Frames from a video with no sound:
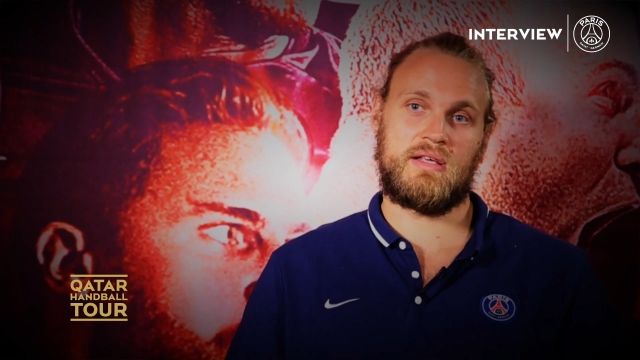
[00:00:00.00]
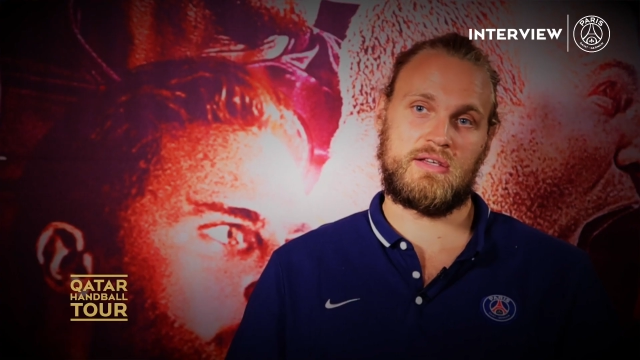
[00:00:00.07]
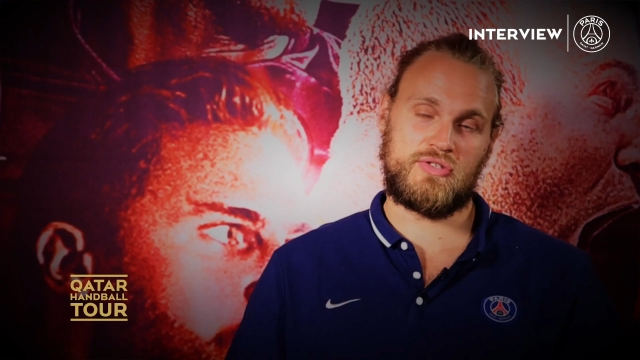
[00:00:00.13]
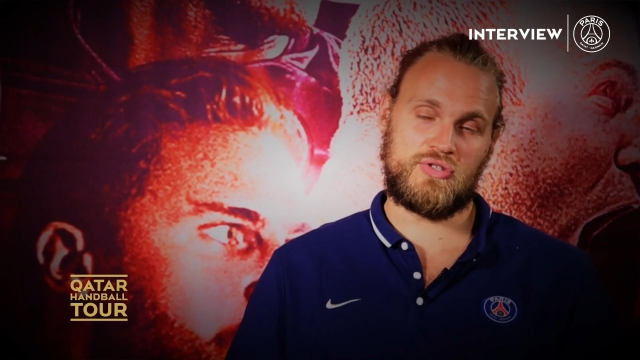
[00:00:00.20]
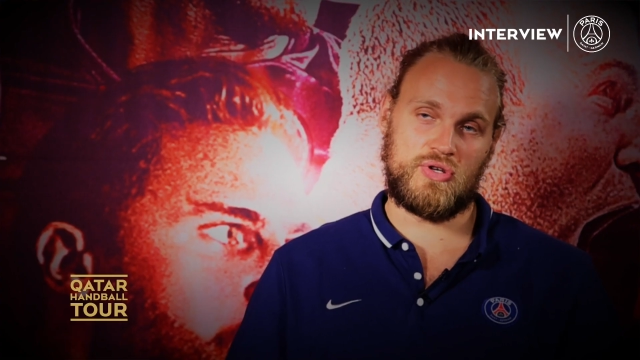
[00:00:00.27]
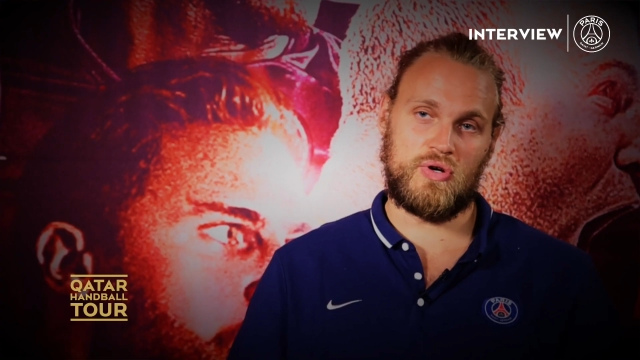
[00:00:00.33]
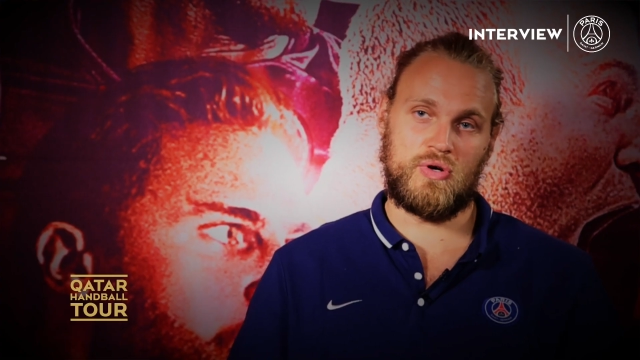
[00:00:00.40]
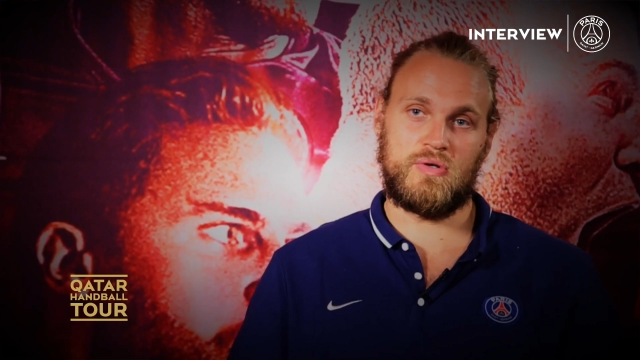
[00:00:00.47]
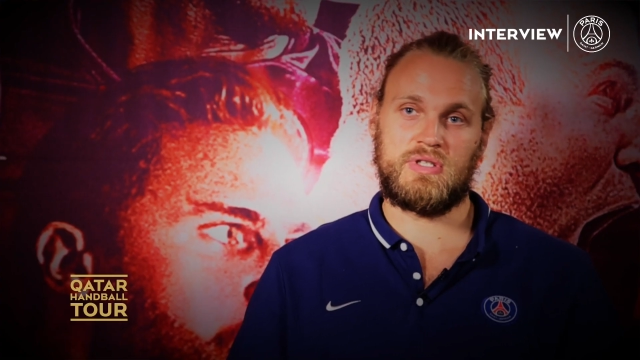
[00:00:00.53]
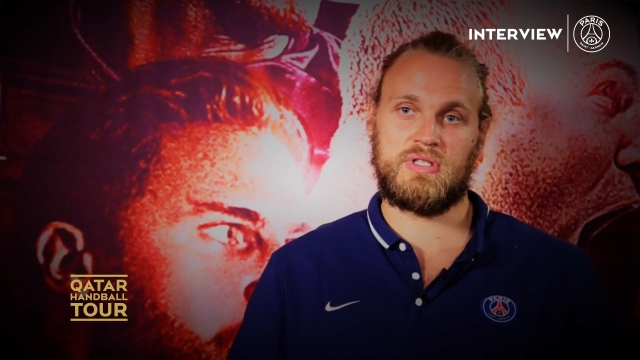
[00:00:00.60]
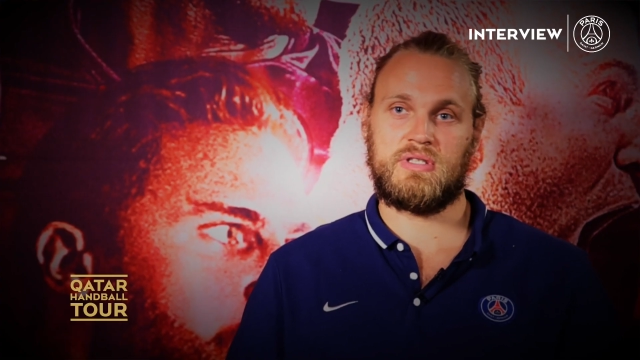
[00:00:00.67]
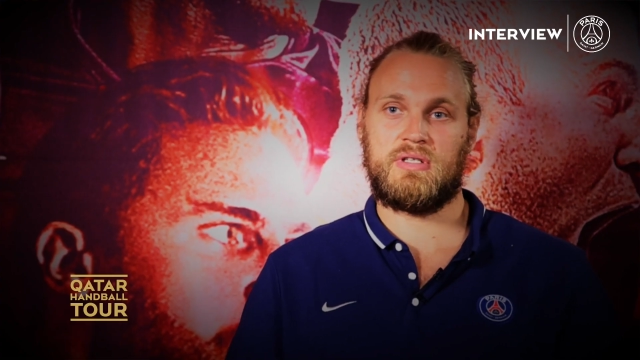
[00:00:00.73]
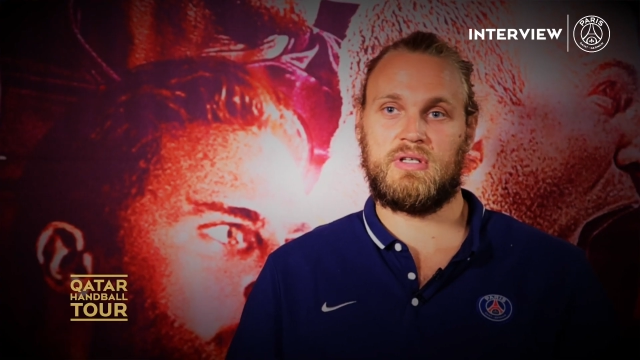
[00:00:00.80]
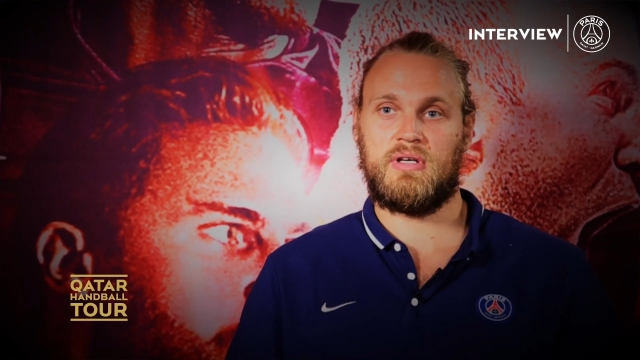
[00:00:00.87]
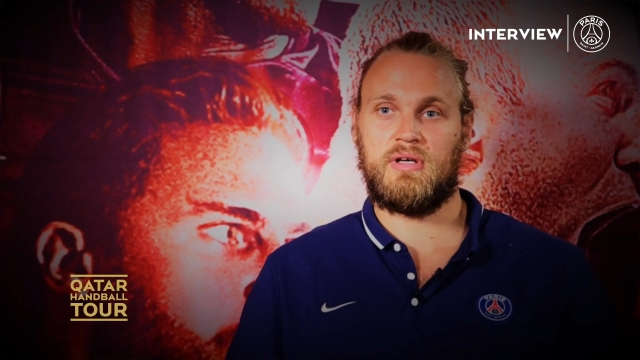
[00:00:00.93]
there's
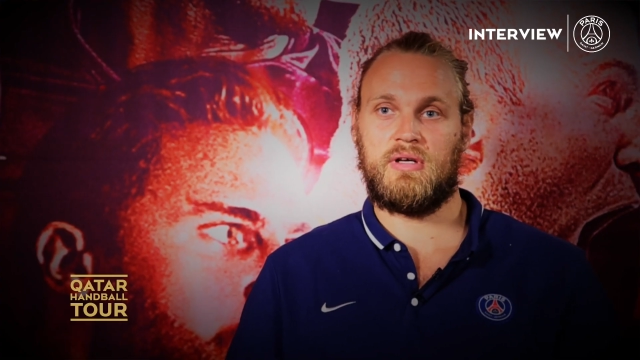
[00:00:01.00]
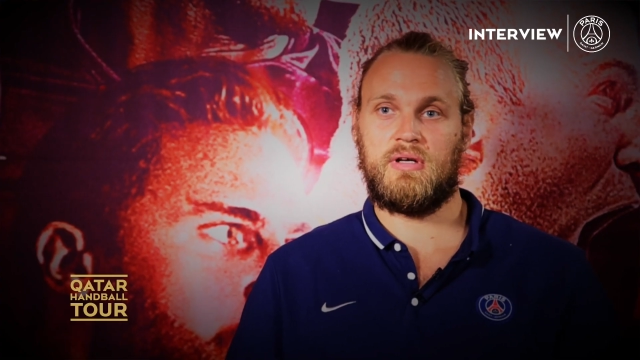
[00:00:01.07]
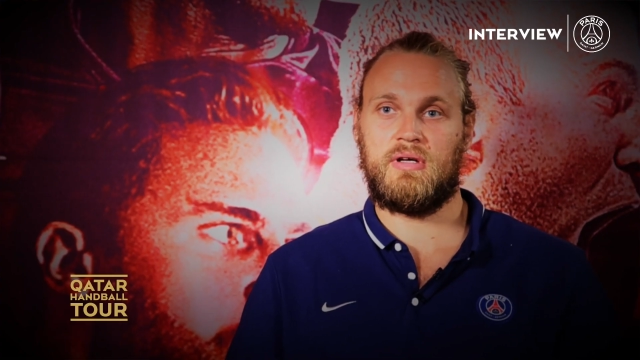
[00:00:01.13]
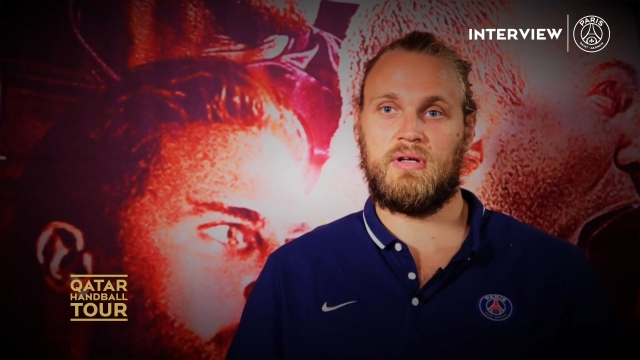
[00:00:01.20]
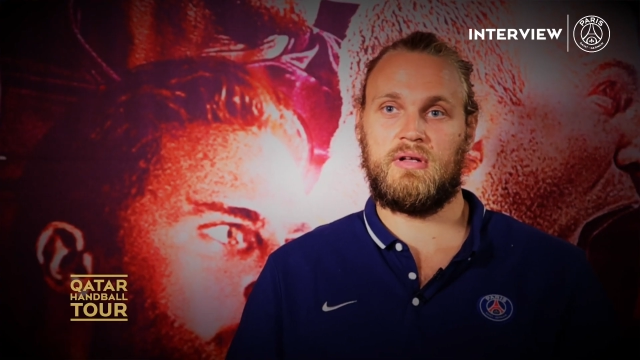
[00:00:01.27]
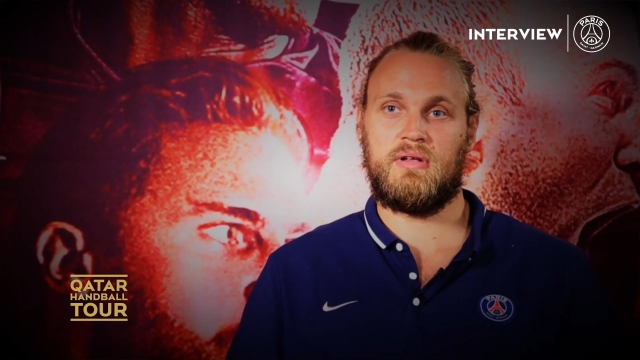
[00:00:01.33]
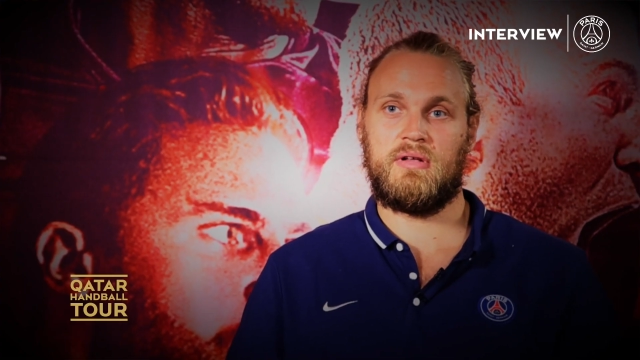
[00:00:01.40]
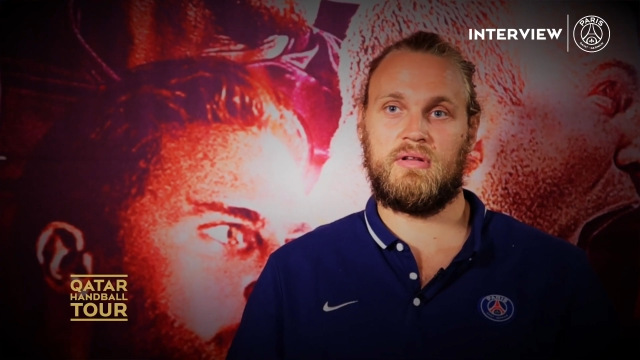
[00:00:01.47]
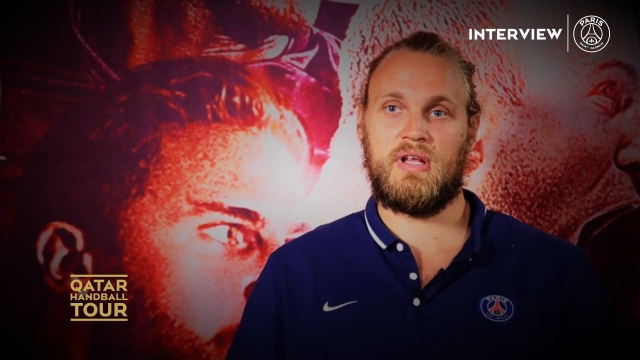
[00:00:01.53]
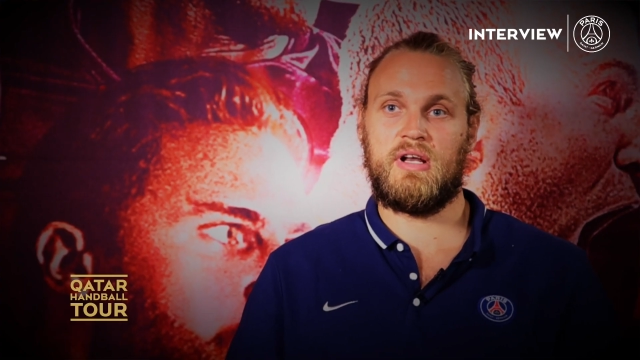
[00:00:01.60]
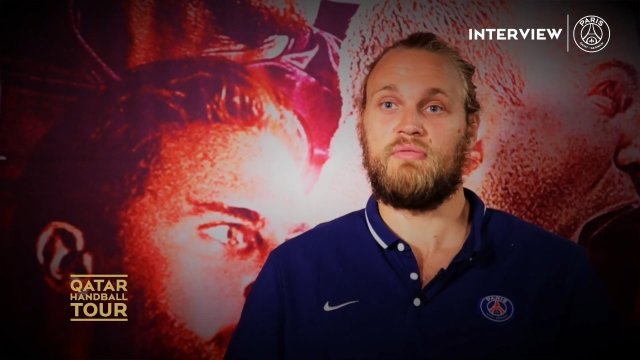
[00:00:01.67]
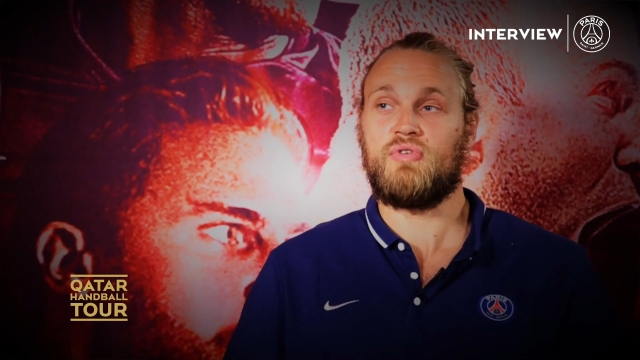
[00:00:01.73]
jokes, then